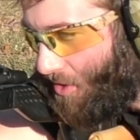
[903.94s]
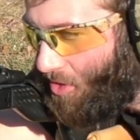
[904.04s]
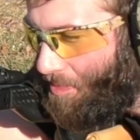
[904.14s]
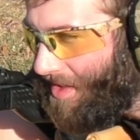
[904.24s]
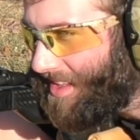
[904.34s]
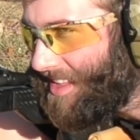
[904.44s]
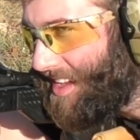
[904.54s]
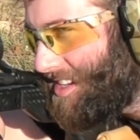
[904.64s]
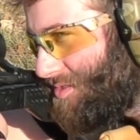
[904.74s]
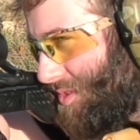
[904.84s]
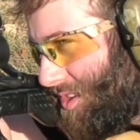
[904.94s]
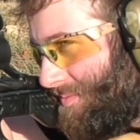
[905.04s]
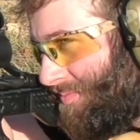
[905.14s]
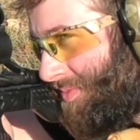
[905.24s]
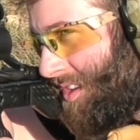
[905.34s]
group on that last
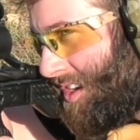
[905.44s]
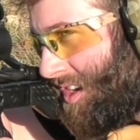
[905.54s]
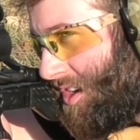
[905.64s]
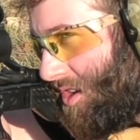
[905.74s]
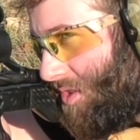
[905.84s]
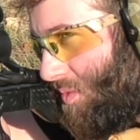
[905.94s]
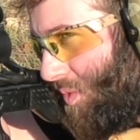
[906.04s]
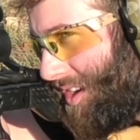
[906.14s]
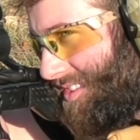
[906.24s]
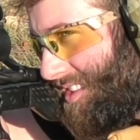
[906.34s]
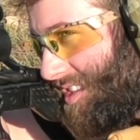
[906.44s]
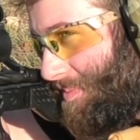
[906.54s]
one wasn't